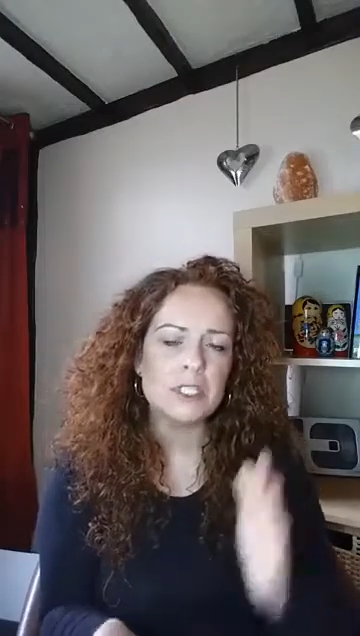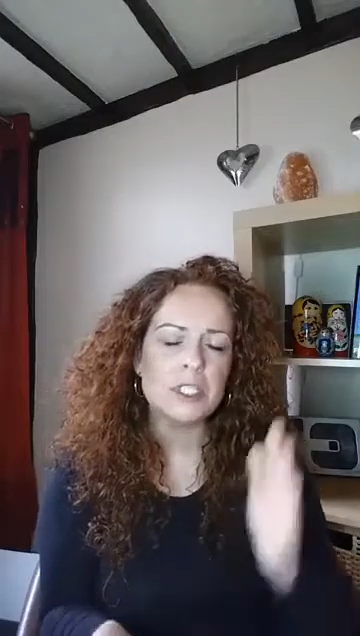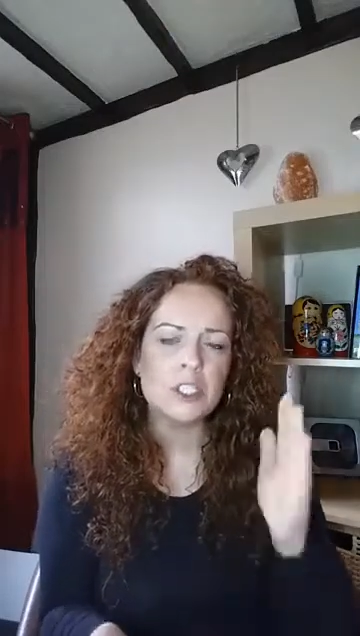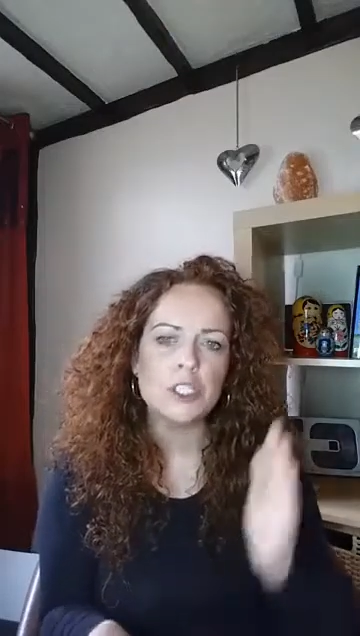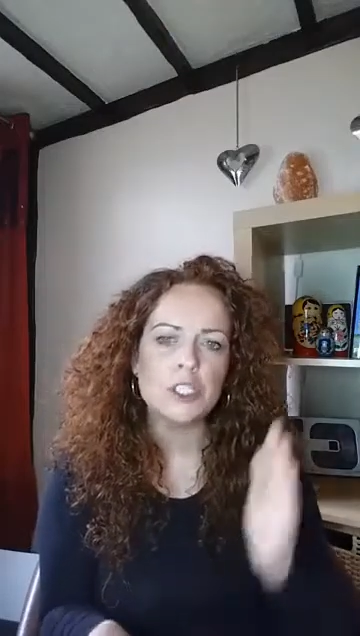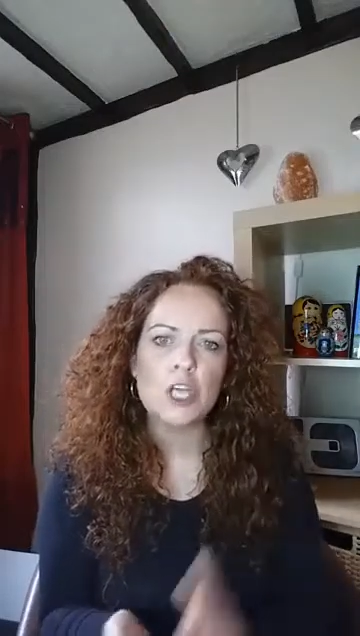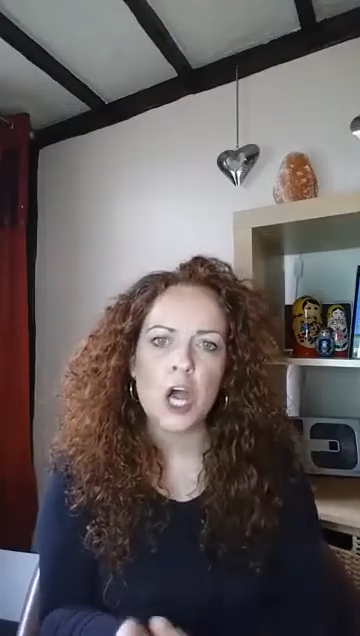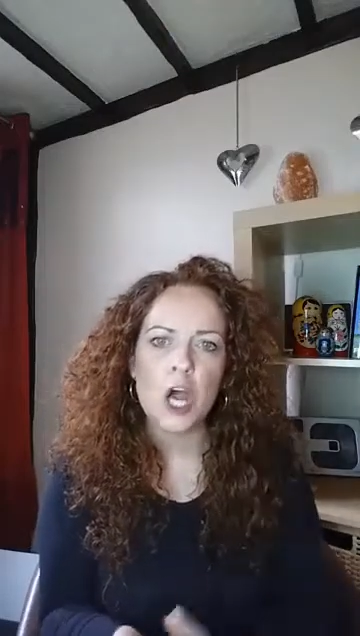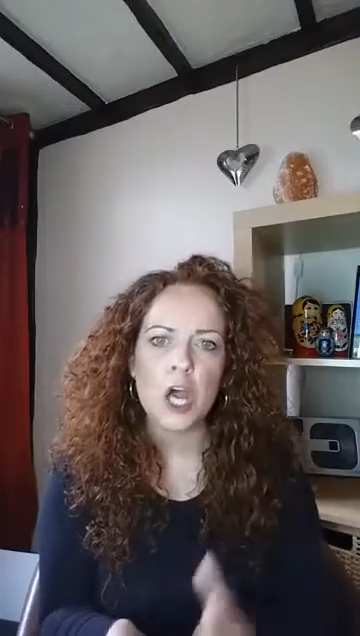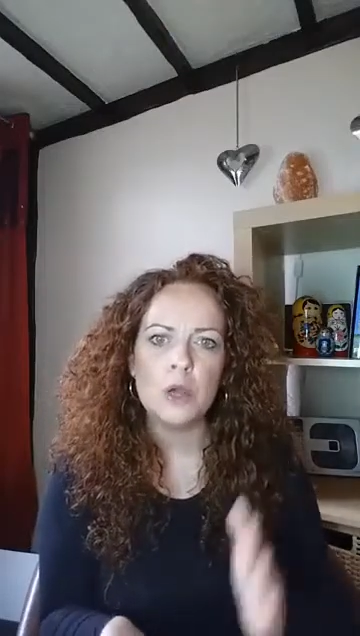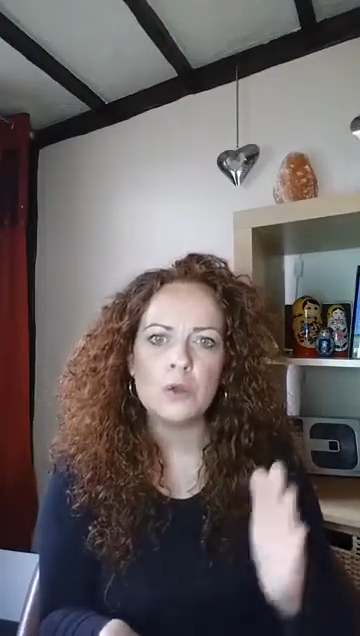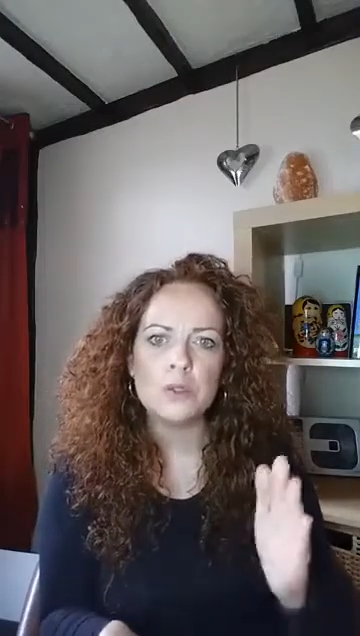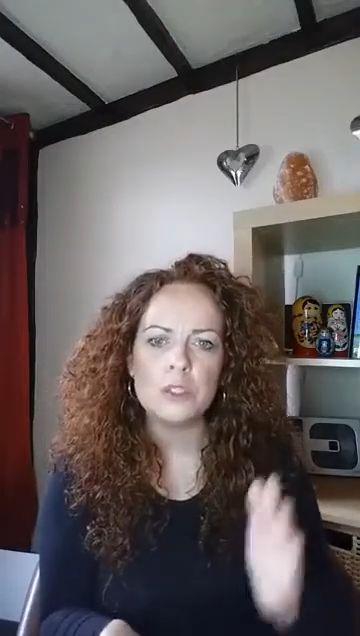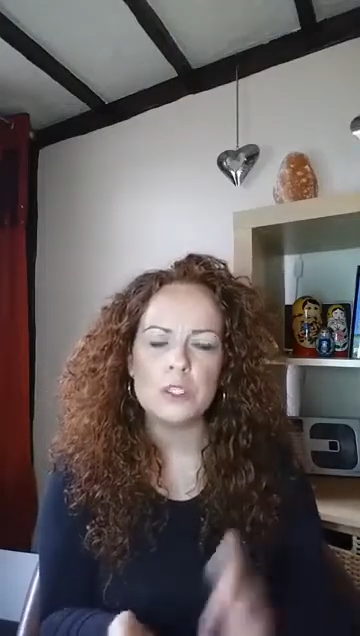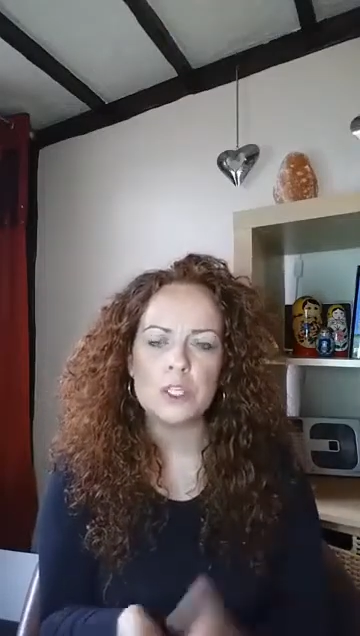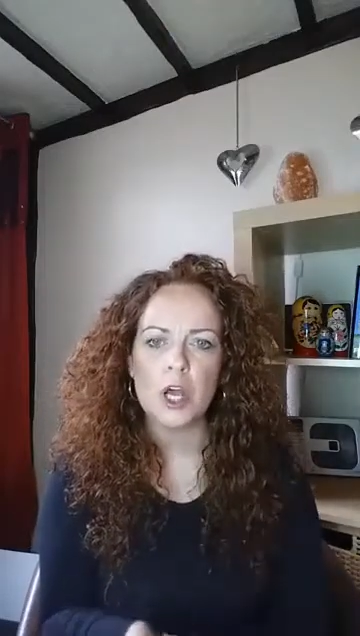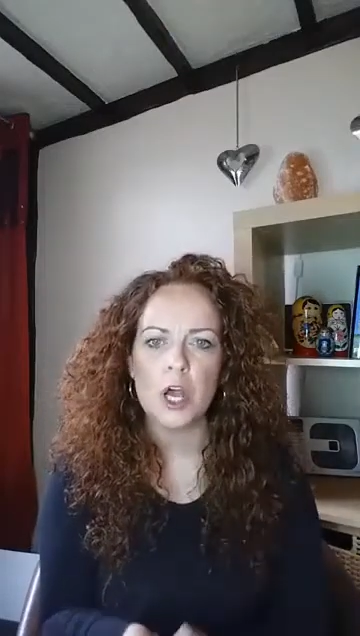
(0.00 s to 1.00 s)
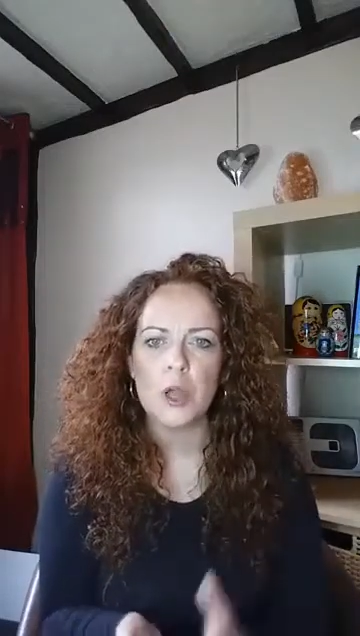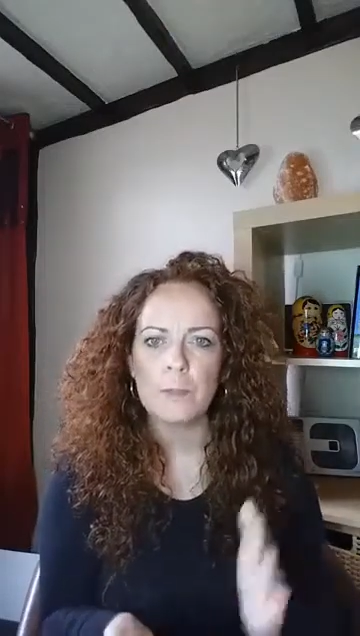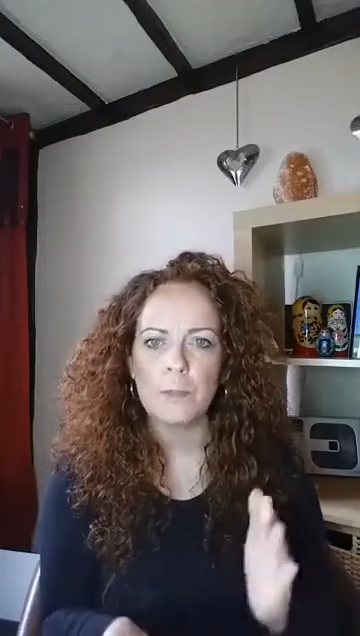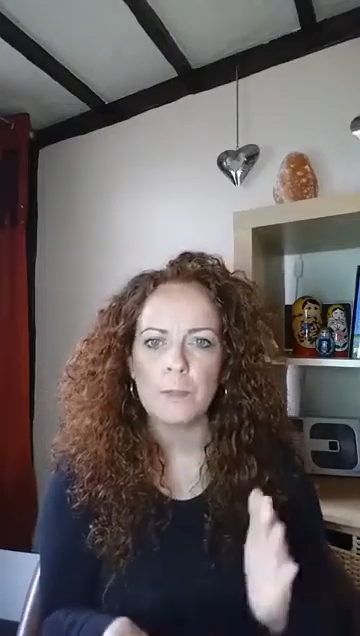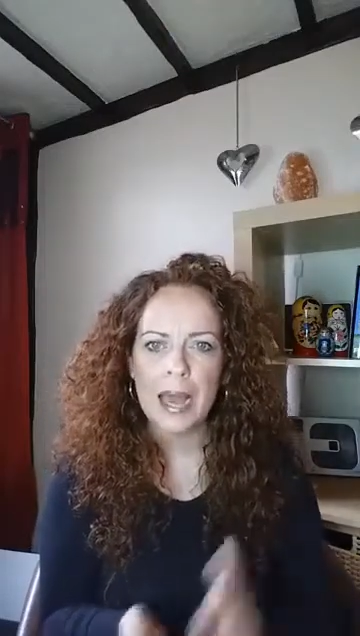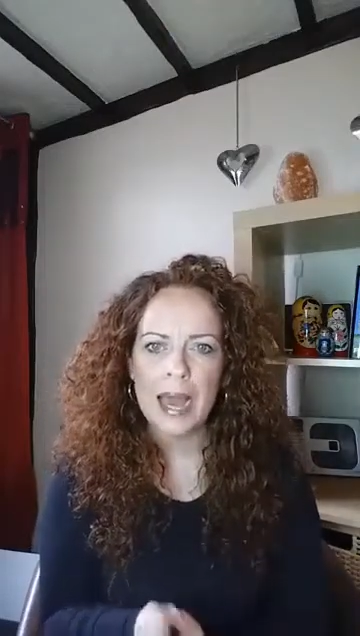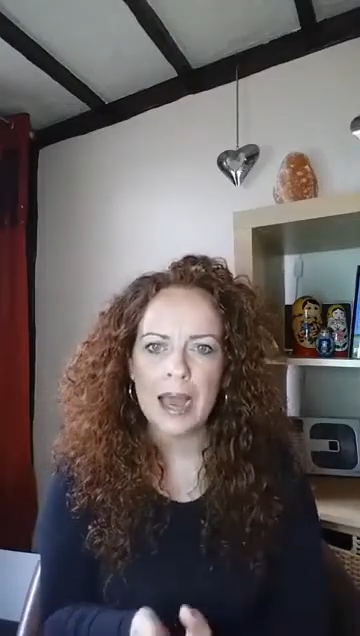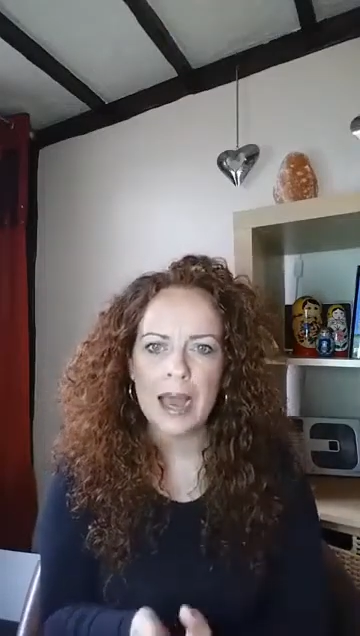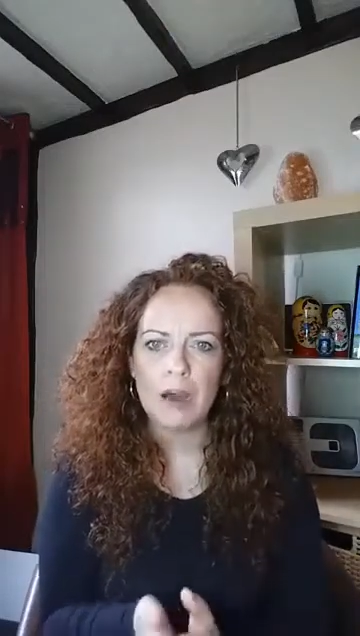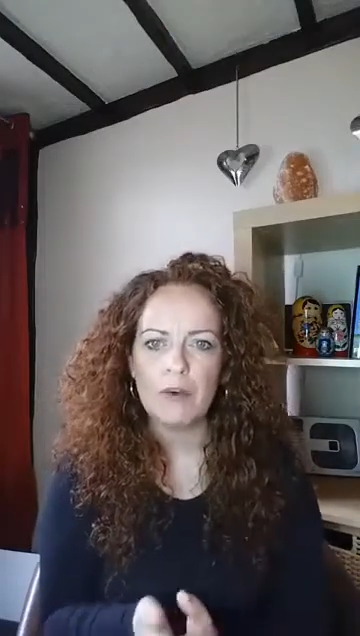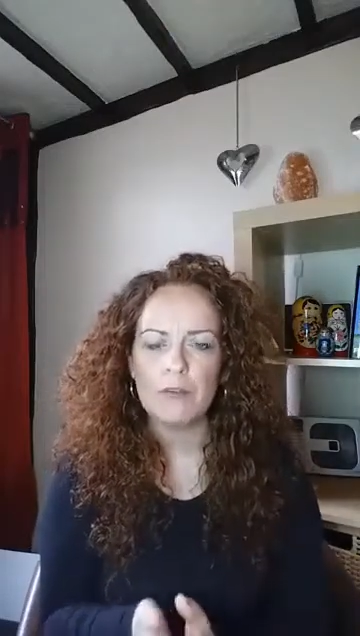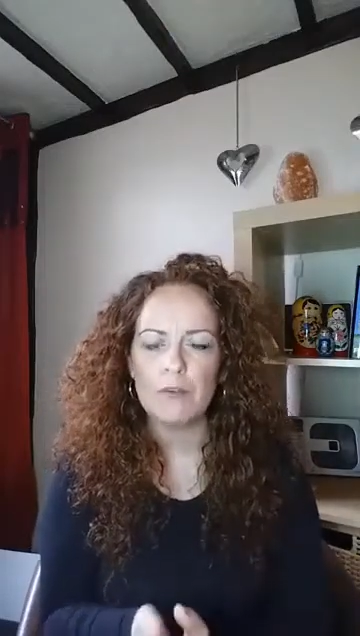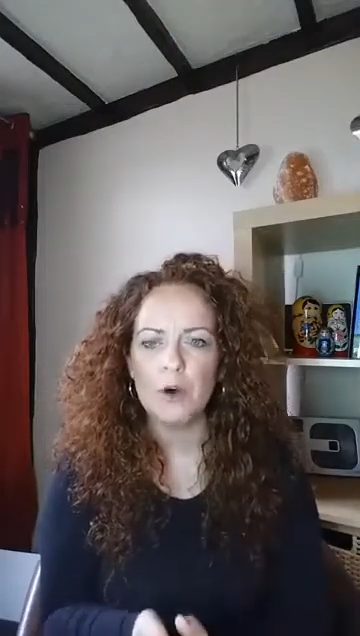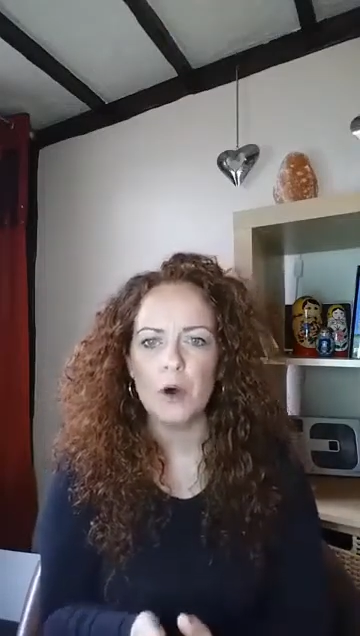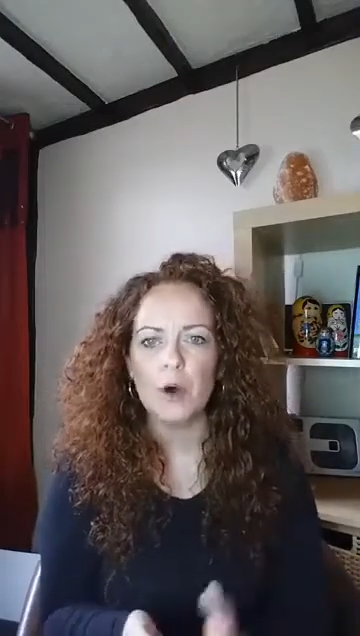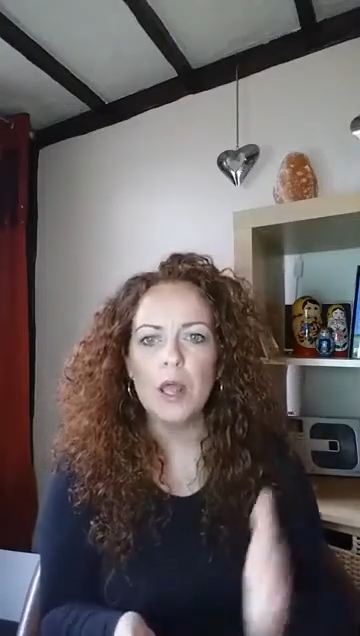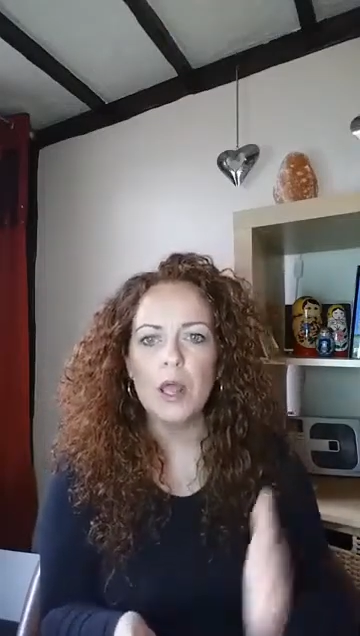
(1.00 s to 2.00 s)
So
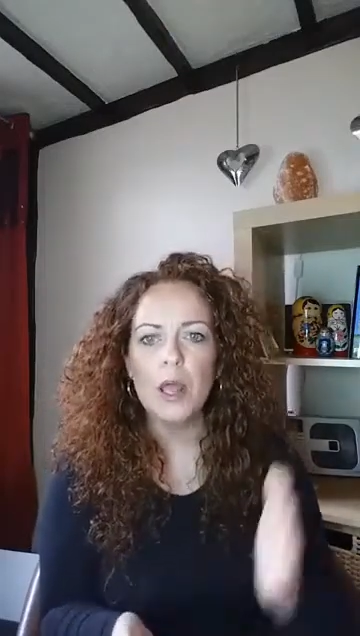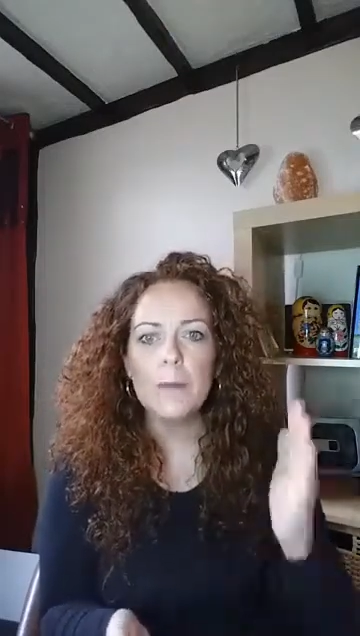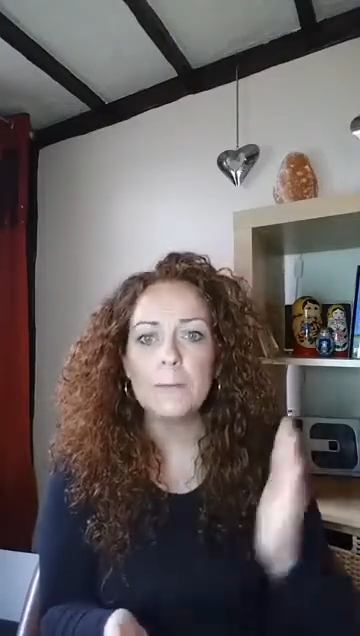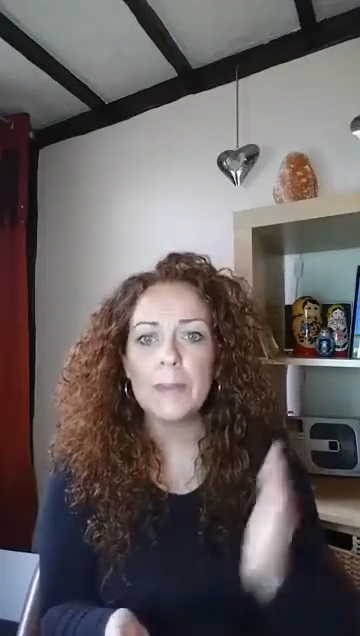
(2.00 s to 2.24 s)
powerful.